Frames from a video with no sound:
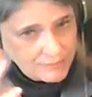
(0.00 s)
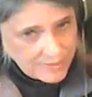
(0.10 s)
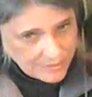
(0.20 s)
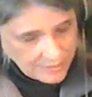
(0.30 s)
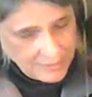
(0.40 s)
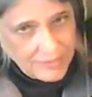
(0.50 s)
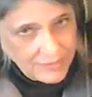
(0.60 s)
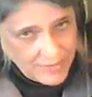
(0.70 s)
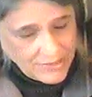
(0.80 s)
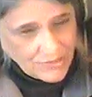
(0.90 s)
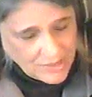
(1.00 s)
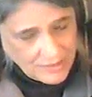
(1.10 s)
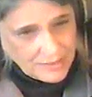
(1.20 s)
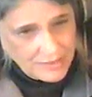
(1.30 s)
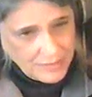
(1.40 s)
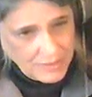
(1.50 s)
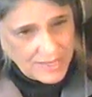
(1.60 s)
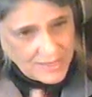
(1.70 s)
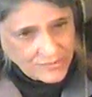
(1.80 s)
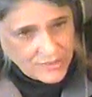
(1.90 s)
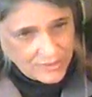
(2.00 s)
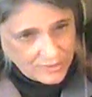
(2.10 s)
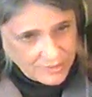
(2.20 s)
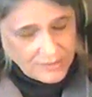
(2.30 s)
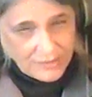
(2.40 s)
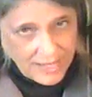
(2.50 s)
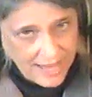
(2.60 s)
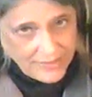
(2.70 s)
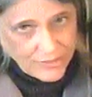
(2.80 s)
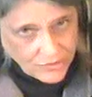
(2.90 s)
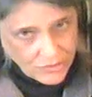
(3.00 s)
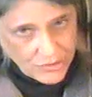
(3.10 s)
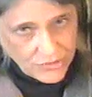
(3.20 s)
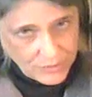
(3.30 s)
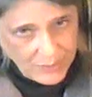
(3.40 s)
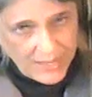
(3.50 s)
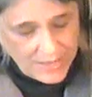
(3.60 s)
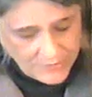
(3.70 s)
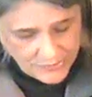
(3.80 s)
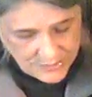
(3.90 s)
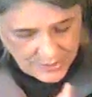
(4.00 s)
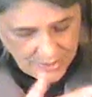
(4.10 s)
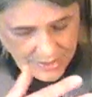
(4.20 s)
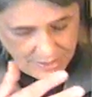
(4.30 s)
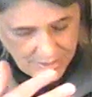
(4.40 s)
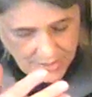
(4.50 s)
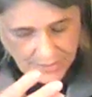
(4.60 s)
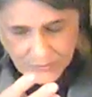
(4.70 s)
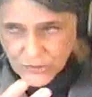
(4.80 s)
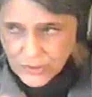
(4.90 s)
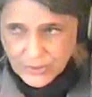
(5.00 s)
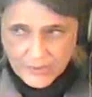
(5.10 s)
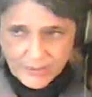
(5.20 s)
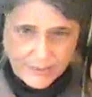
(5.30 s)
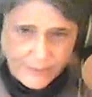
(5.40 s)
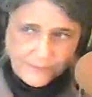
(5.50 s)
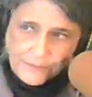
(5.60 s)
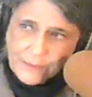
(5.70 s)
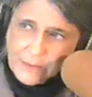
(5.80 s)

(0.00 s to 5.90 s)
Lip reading: They're evangelically based. They're the Catholic Church based. I'm sure the